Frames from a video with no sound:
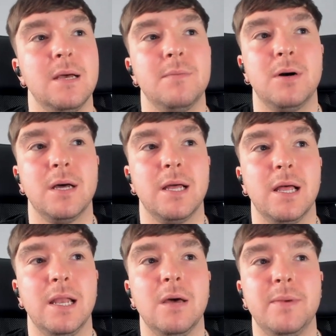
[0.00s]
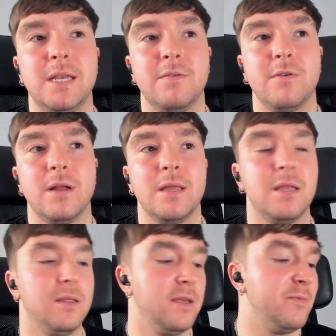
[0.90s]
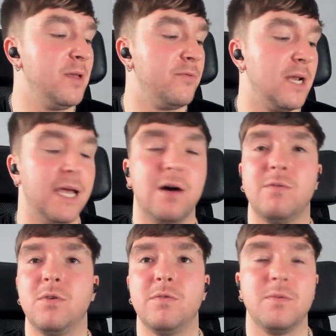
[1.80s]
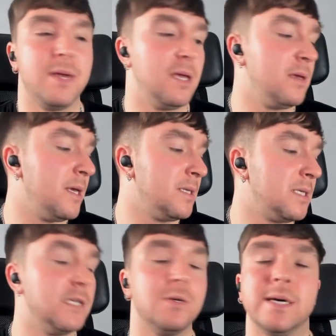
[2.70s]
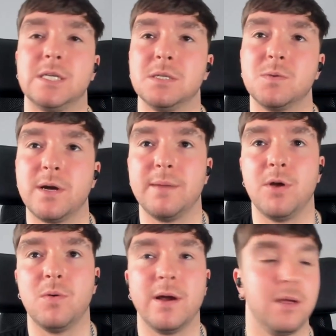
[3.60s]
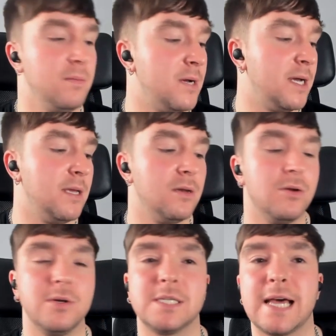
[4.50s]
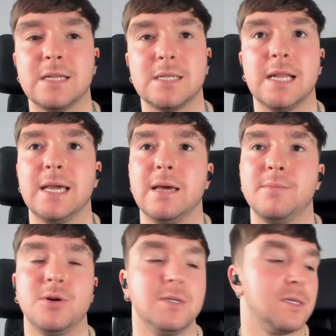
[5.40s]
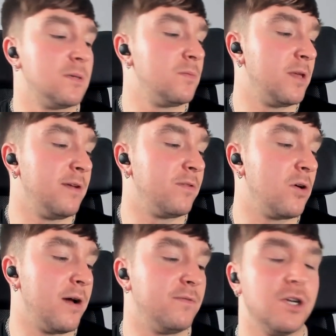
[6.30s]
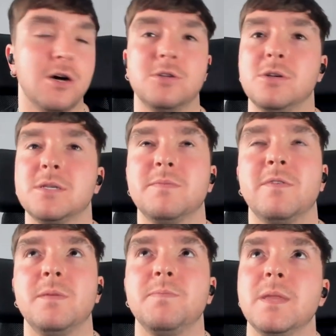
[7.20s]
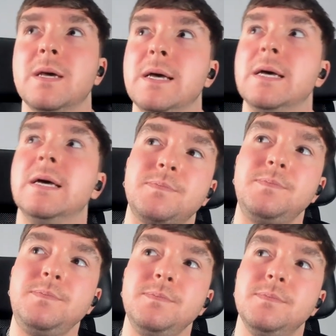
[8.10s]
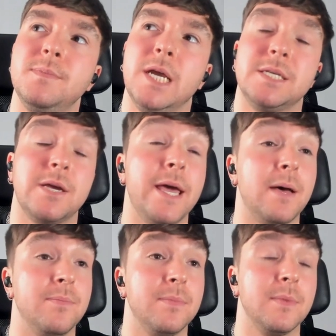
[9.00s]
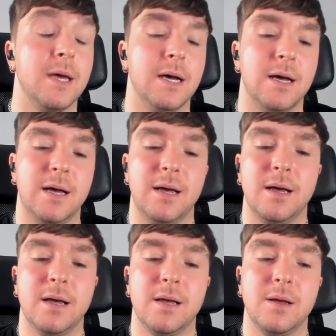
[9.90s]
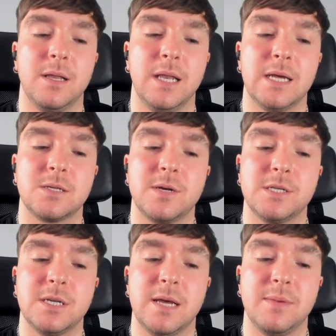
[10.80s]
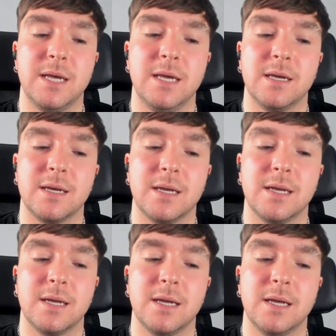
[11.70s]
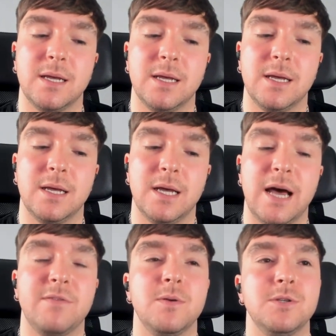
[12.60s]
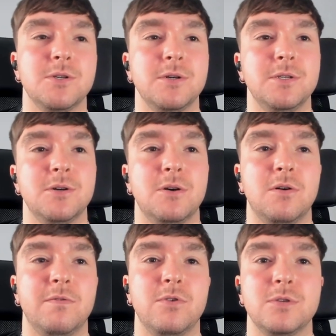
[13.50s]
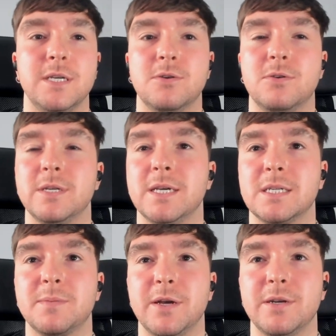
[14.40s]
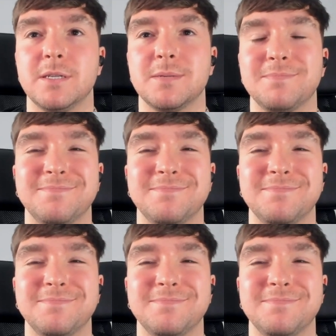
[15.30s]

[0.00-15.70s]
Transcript: but uh, a little bit different. And they've been really helpful for me in situations where I'm not wearing my noise cancelling earbuds, where they've gone out of charge or something. So, yeah. Last question, Emily. Have you enjoyed your Thoughty Auti experience?